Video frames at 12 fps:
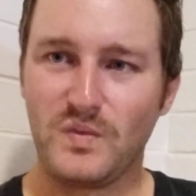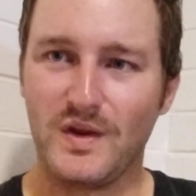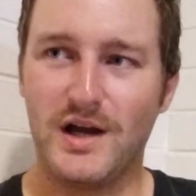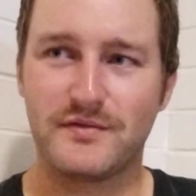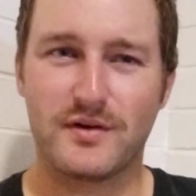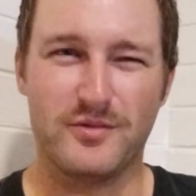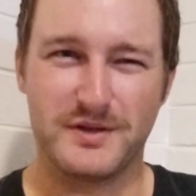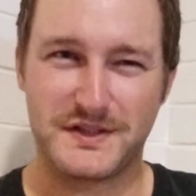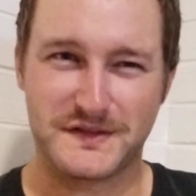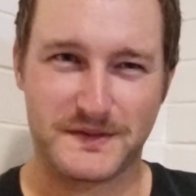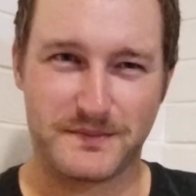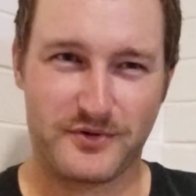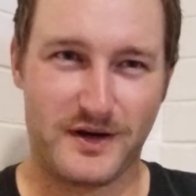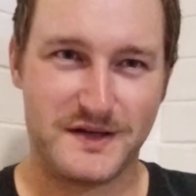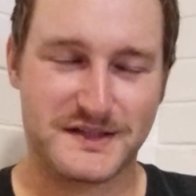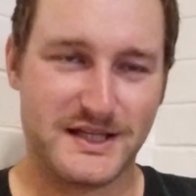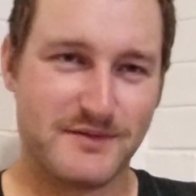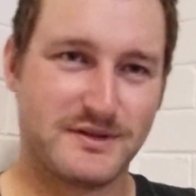overall, which is
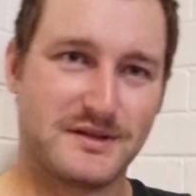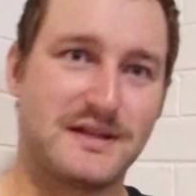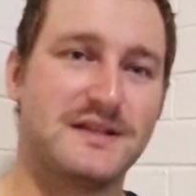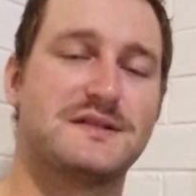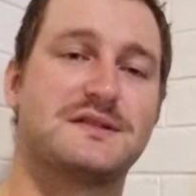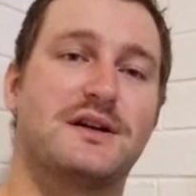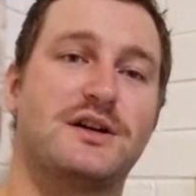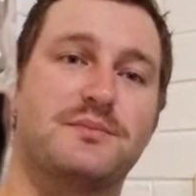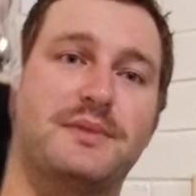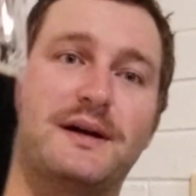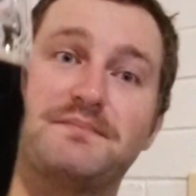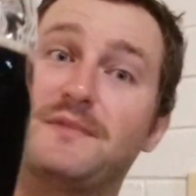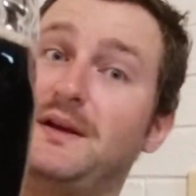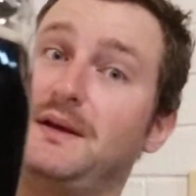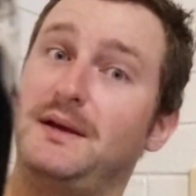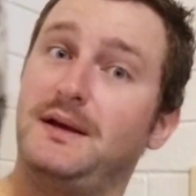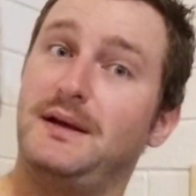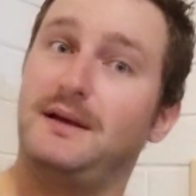surprising. You wouldn't think so, but
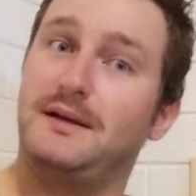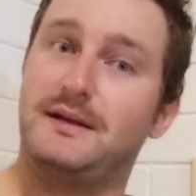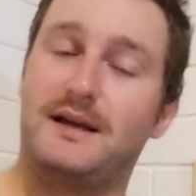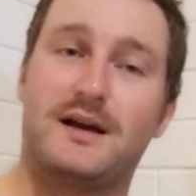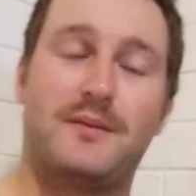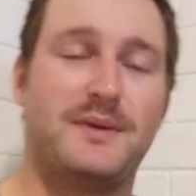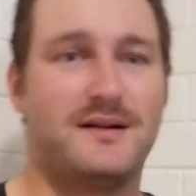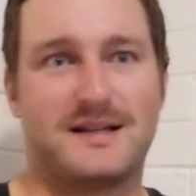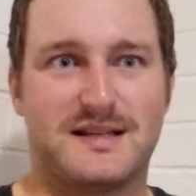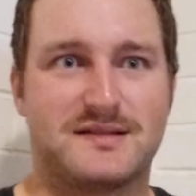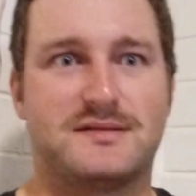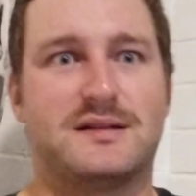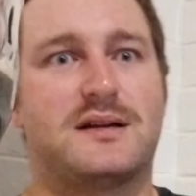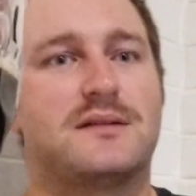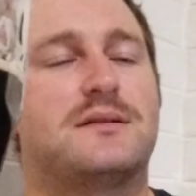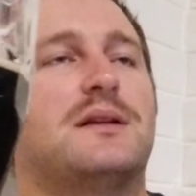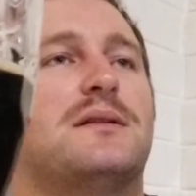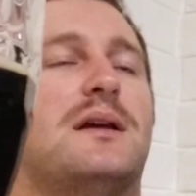yeah, I mean, I guess,
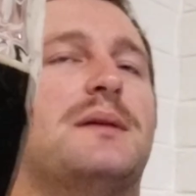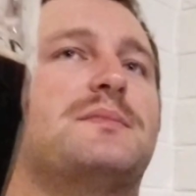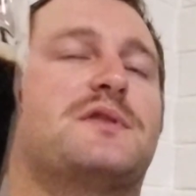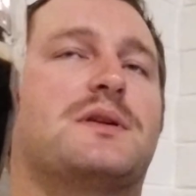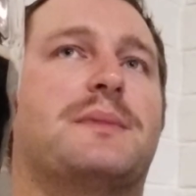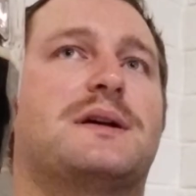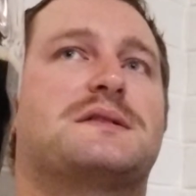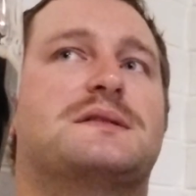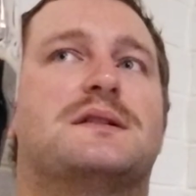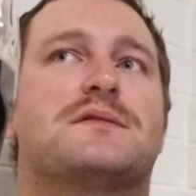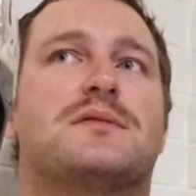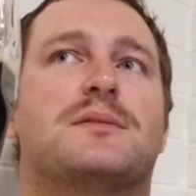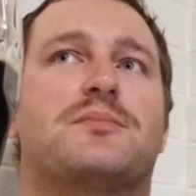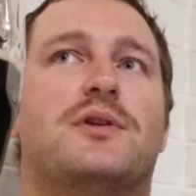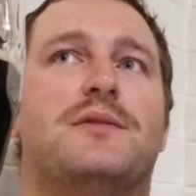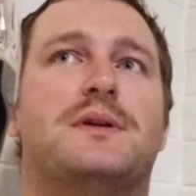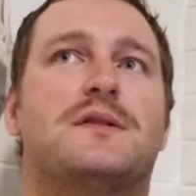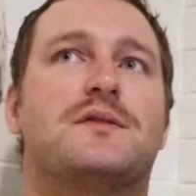it sort of makes sense with the
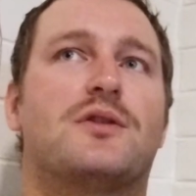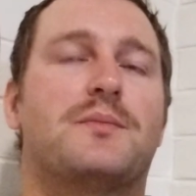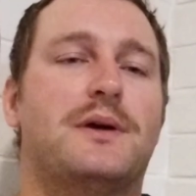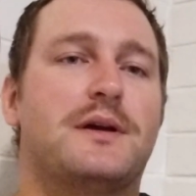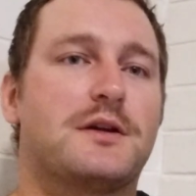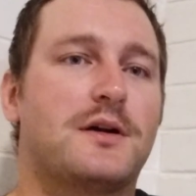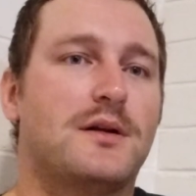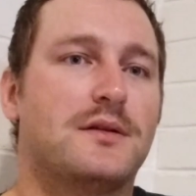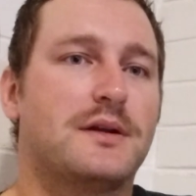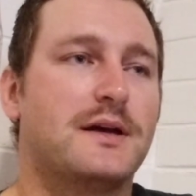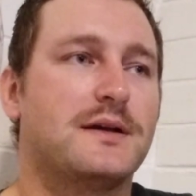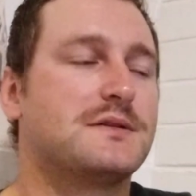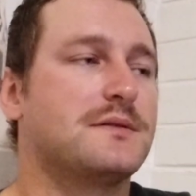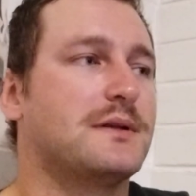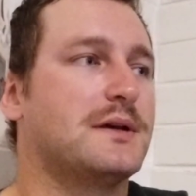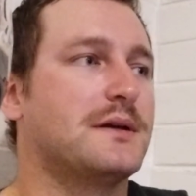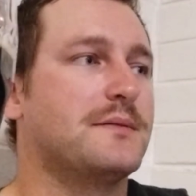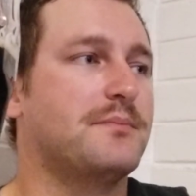previous European colonization
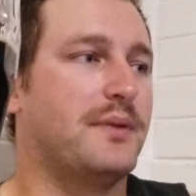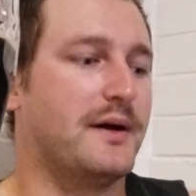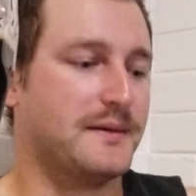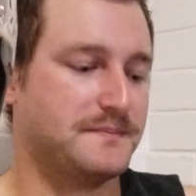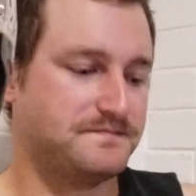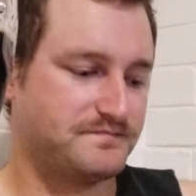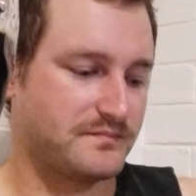there, but